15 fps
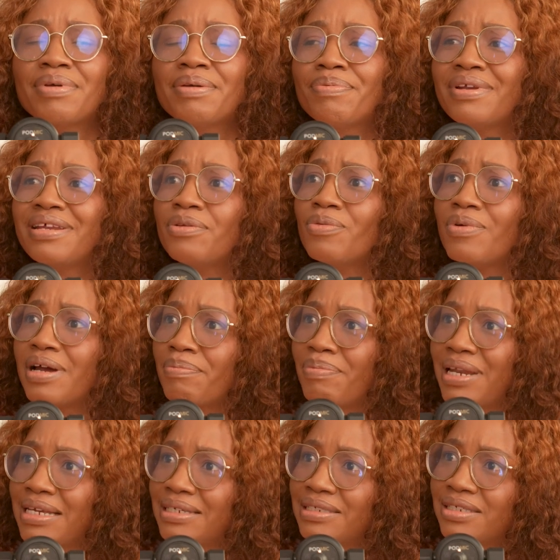people in
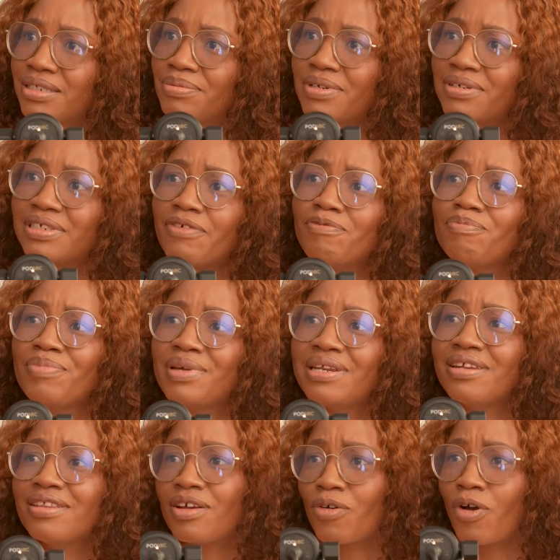workplaces, because I've been
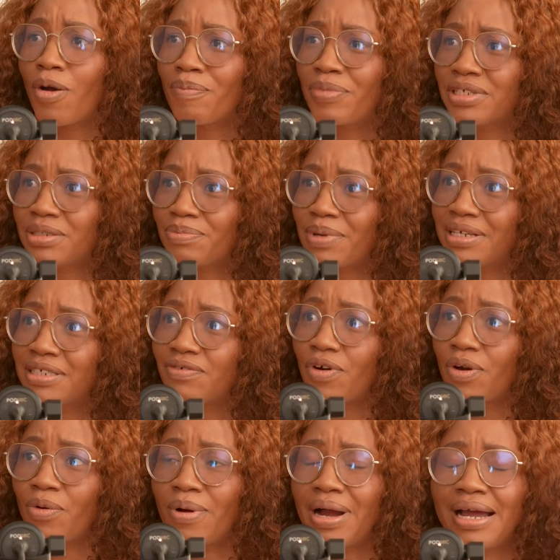in the corporate space for
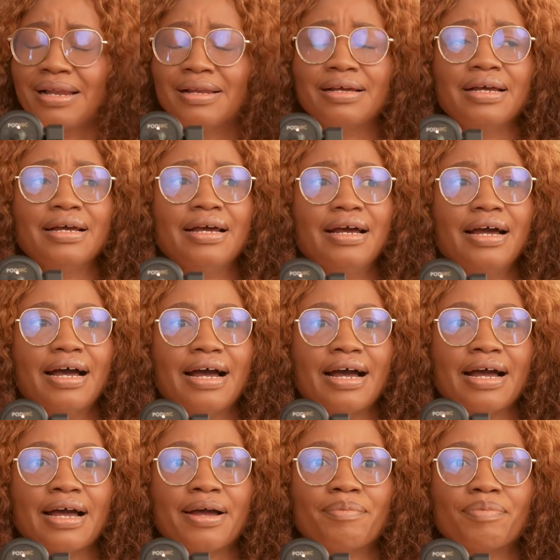a while,
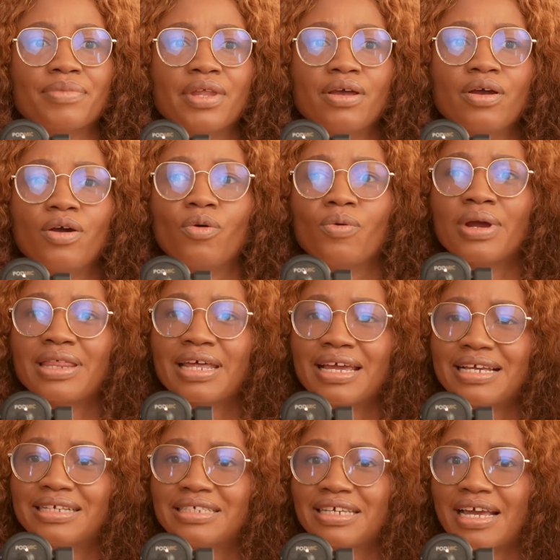whether
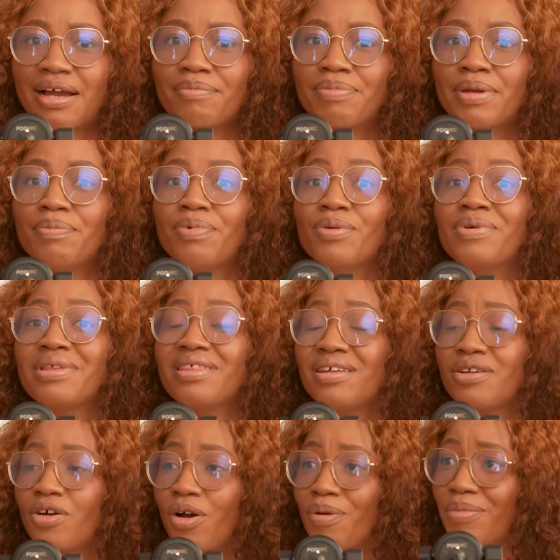it's young people within
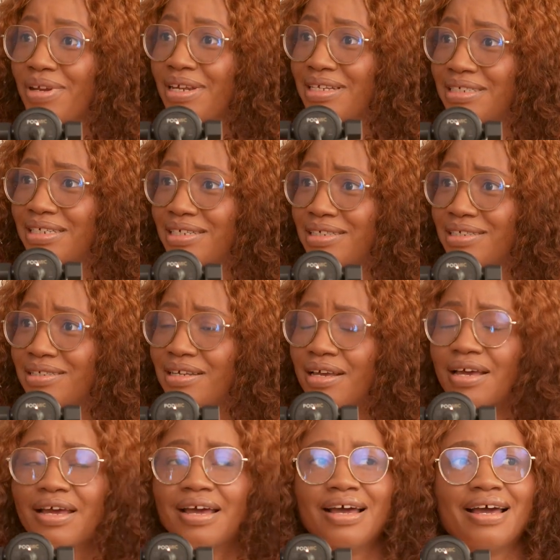communities.
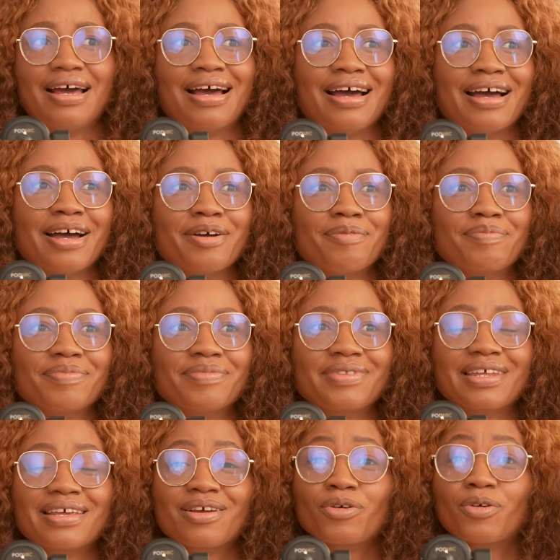I'm
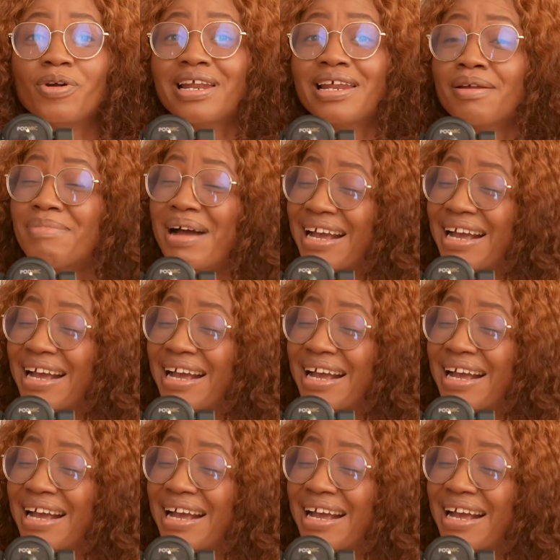from